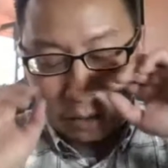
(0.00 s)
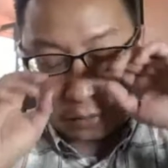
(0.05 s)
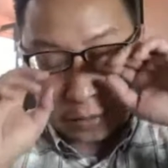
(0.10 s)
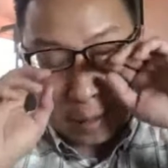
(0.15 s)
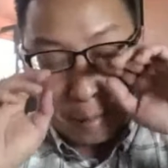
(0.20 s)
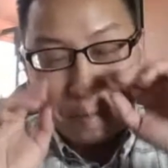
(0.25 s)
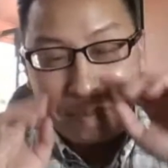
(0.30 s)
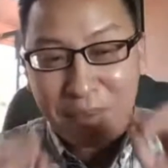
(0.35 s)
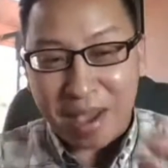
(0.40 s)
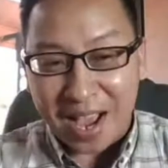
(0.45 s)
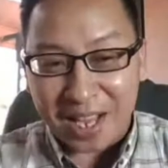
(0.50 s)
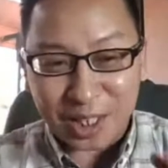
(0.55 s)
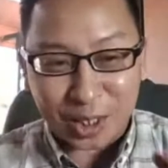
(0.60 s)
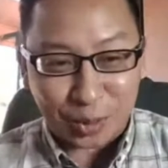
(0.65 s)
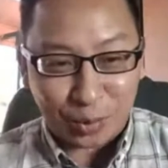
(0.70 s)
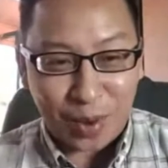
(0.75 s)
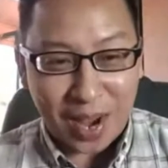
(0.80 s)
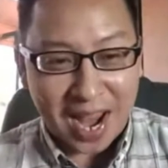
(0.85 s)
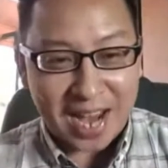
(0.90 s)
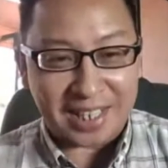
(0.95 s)
the best
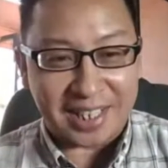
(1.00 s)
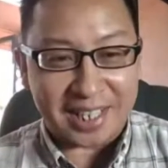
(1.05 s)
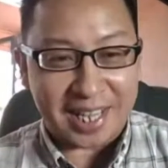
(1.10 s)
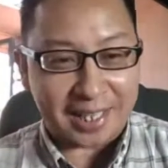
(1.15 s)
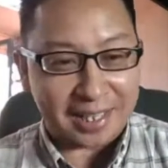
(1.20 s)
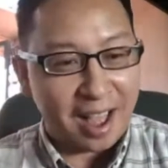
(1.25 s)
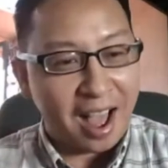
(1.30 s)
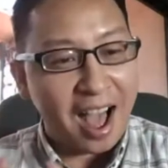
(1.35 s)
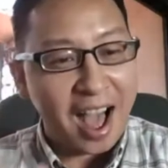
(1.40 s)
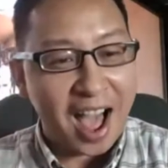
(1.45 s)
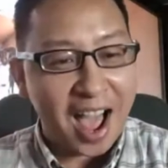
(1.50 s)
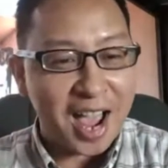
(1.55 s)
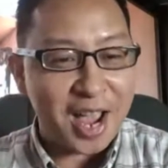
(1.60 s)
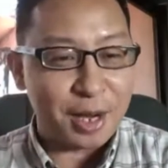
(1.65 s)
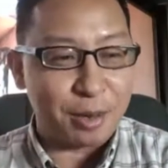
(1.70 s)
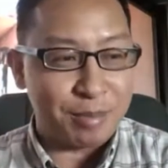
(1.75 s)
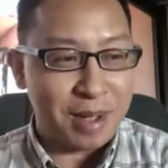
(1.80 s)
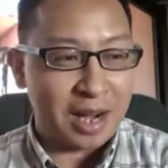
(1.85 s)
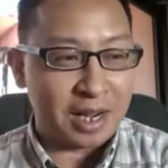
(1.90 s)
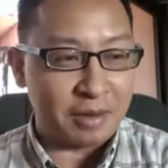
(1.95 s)
way to get a high
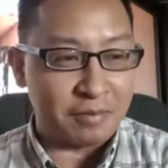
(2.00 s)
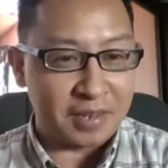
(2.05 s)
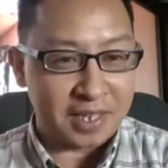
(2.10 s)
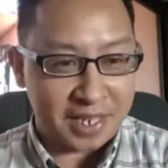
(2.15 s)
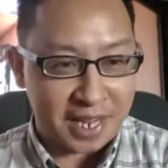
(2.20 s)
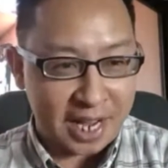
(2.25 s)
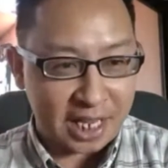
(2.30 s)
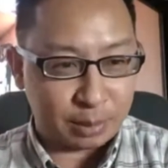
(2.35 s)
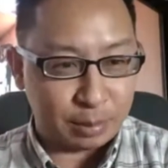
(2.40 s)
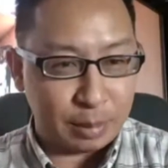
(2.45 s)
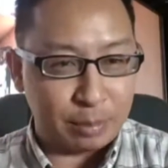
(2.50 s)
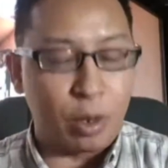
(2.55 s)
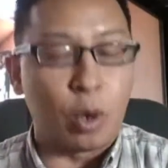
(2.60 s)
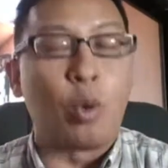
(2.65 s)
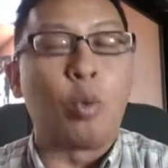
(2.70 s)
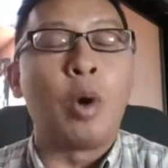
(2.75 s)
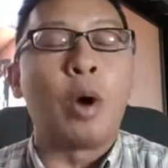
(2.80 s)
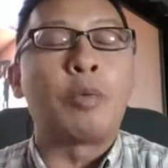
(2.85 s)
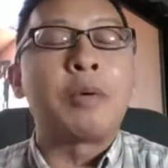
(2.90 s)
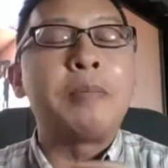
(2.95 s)
amount of engaged people.
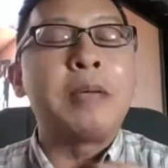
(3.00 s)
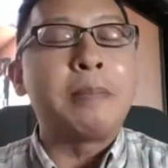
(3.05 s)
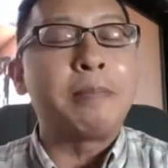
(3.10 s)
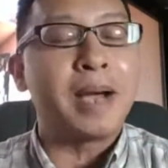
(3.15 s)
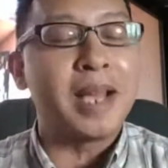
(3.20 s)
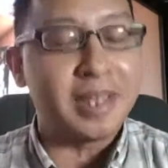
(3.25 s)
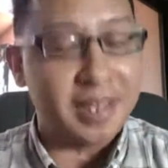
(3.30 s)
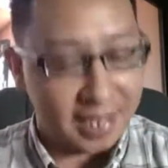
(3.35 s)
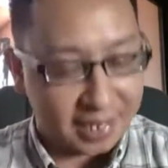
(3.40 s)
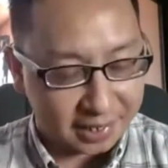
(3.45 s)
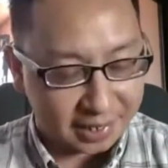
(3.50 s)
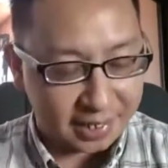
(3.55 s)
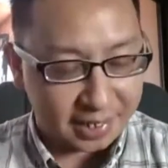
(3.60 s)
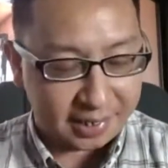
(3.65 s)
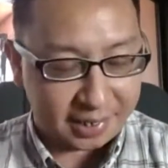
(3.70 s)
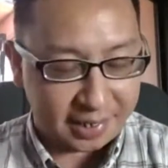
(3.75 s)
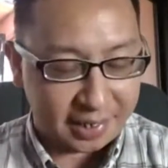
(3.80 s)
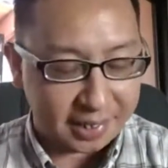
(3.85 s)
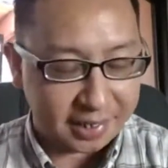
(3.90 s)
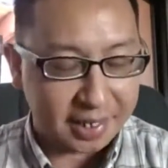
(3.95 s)
What we mean by this
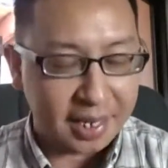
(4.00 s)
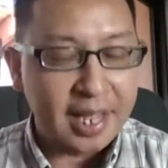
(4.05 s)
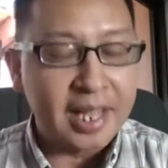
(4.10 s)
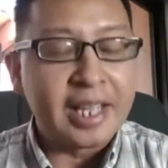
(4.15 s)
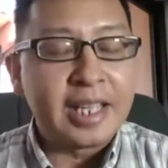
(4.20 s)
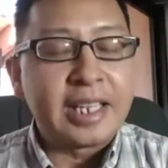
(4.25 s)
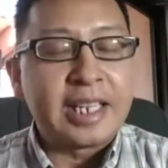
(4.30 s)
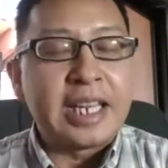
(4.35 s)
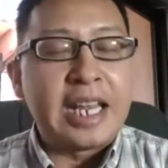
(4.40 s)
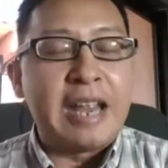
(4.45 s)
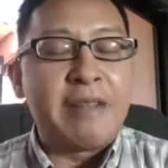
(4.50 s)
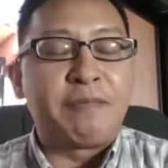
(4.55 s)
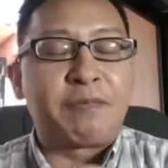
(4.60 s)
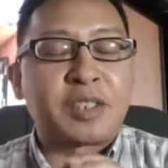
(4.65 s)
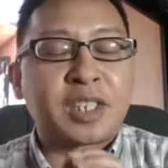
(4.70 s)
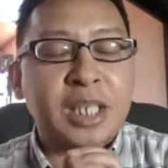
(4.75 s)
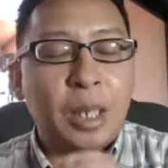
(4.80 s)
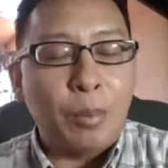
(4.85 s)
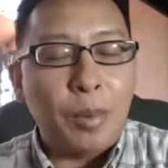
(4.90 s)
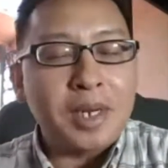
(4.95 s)
is this. If
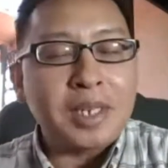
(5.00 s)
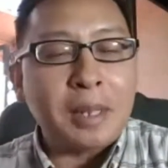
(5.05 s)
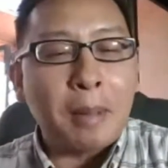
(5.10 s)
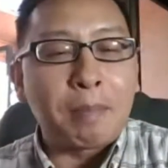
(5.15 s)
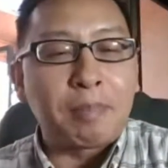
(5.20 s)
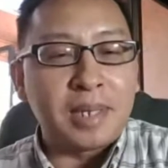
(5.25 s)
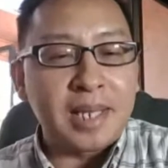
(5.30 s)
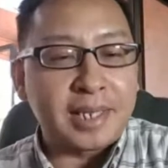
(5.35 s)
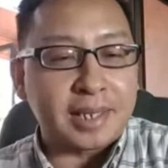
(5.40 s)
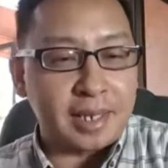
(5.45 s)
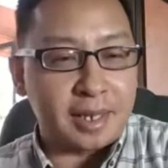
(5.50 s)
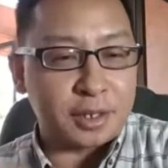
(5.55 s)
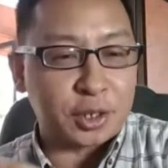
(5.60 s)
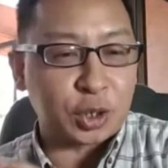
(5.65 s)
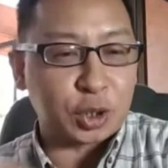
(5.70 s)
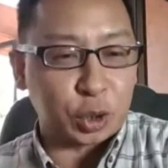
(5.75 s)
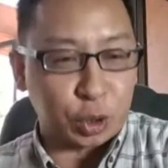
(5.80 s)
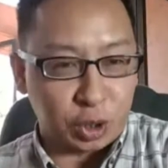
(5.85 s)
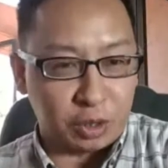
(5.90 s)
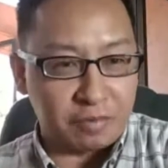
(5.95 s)
someone completes a
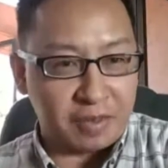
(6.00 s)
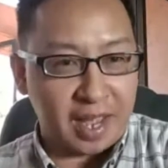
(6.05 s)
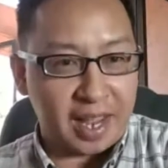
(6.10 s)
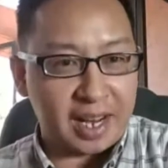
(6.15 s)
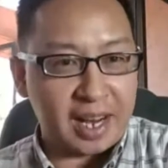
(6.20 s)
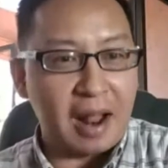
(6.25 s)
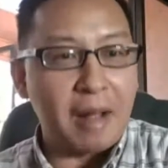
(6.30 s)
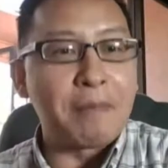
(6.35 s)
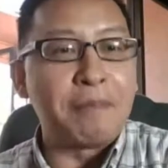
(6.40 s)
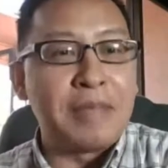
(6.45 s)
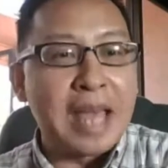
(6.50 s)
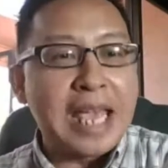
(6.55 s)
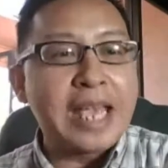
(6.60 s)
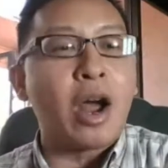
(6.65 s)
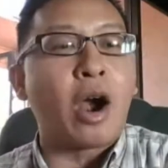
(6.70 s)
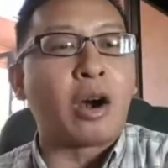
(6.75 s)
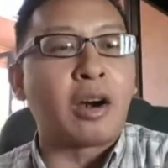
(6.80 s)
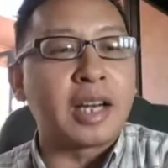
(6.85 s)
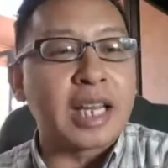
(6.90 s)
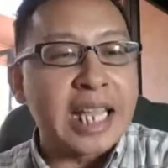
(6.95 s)
survey, they
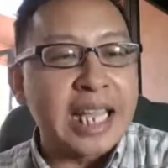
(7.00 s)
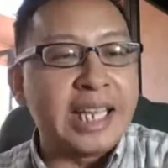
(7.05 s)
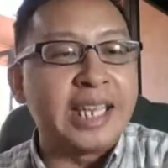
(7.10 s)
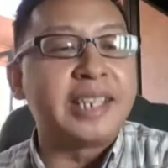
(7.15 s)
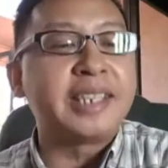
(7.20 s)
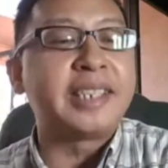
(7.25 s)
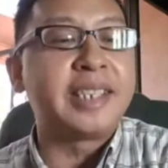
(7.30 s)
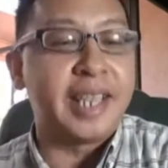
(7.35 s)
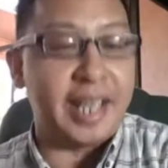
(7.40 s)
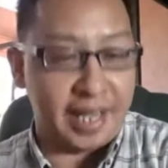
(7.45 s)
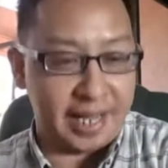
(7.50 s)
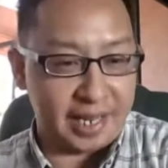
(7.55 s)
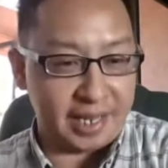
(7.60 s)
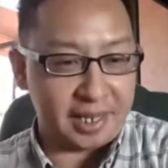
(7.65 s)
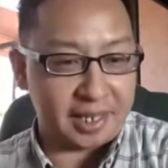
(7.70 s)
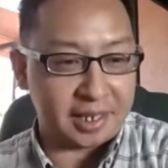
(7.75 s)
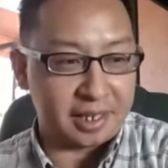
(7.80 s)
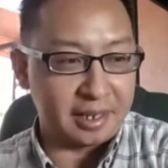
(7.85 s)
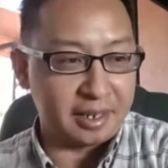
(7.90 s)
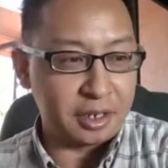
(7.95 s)
are
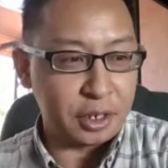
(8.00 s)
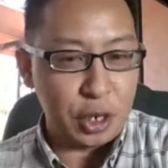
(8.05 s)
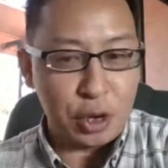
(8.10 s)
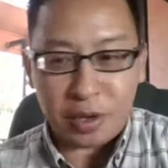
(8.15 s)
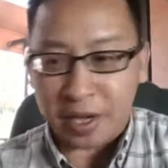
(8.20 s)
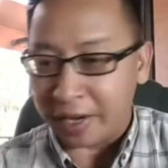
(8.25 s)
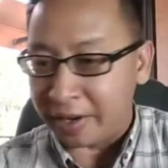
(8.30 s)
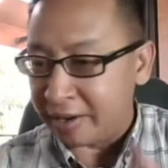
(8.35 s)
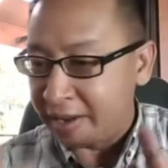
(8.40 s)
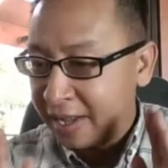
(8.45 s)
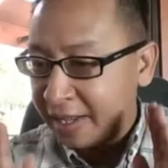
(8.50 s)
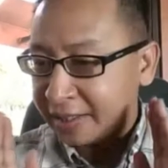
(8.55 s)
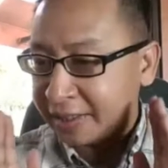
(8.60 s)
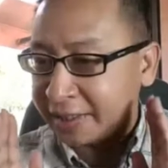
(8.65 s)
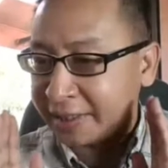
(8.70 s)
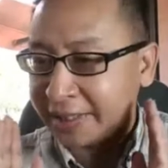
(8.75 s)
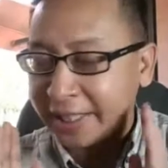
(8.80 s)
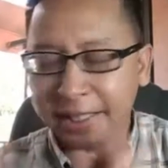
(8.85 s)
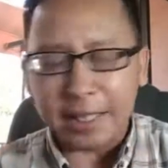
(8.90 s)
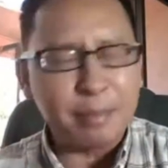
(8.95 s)
engaged. You can
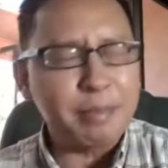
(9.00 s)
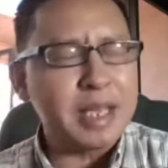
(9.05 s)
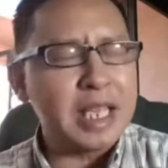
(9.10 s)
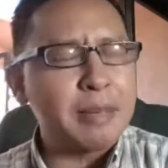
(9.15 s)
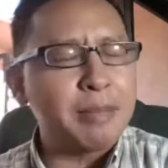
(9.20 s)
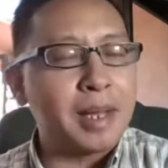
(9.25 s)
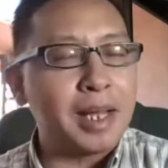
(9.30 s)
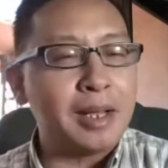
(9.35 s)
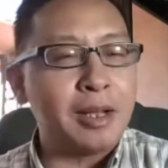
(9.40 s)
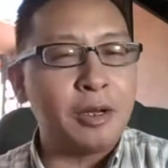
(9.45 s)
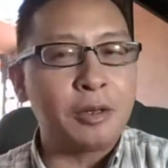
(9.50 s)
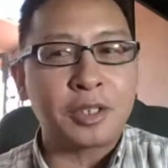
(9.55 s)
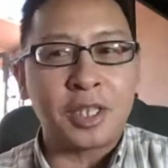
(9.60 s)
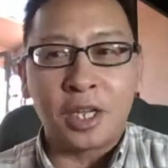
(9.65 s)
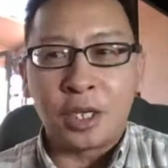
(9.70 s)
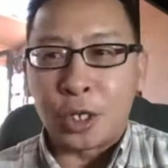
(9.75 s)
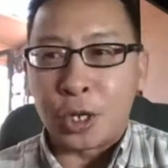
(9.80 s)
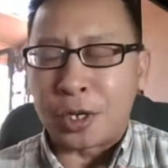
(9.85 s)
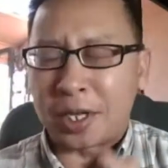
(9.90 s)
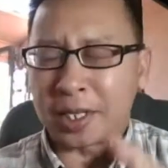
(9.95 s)
send them emails,
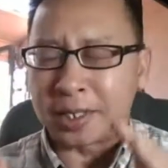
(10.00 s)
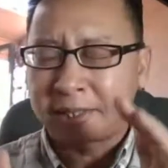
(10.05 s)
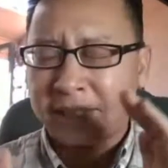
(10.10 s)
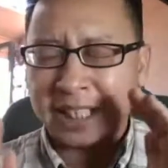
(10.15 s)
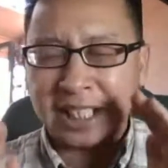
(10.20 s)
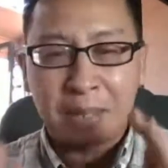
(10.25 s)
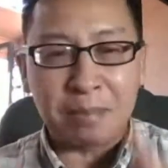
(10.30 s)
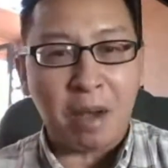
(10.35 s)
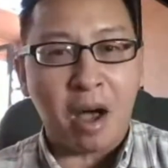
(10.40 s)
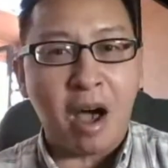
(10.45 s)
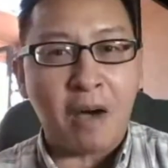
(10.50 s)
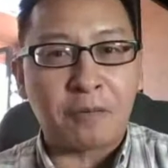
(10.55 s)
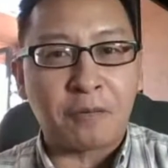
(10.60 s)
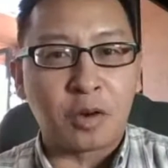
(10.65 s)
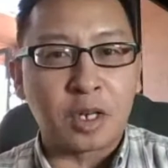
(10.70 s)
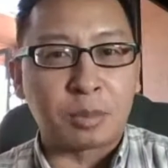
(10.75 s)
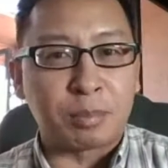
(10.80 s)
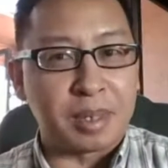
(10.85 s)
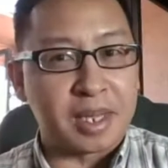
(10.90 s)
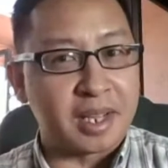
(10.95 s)
you can send them
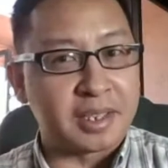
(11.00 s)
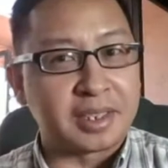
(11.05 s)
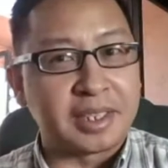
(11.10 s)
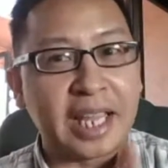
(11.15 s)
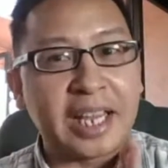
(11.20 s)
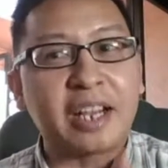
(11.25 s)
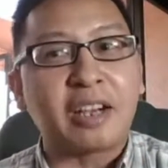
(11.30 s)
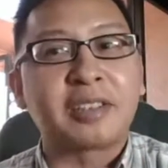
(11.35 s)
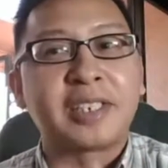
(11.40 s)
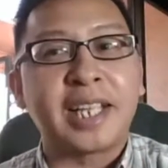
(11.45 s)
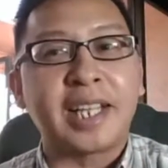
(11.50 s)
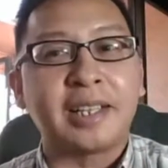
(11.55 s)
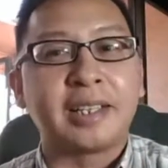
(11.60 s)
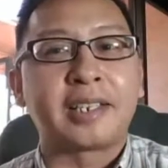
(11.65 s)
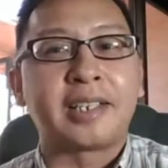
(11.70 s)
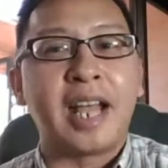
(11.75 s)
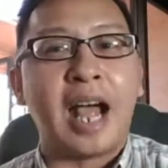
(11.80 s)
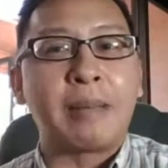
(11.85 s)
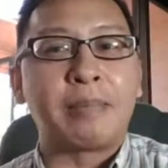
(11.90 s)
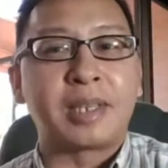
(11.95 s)
offers because they are taking the
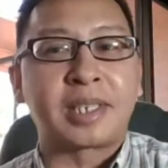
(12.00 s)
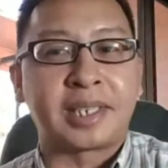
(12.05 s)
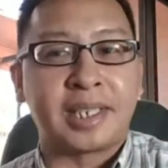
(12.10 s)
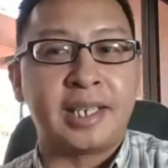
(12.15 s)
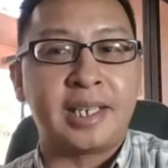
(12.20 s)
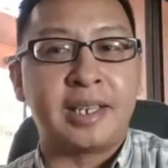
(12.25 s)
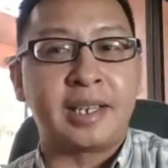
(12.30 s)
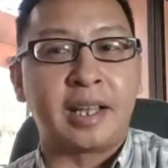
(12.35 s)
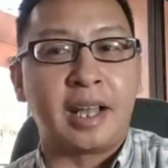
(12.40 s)
time to send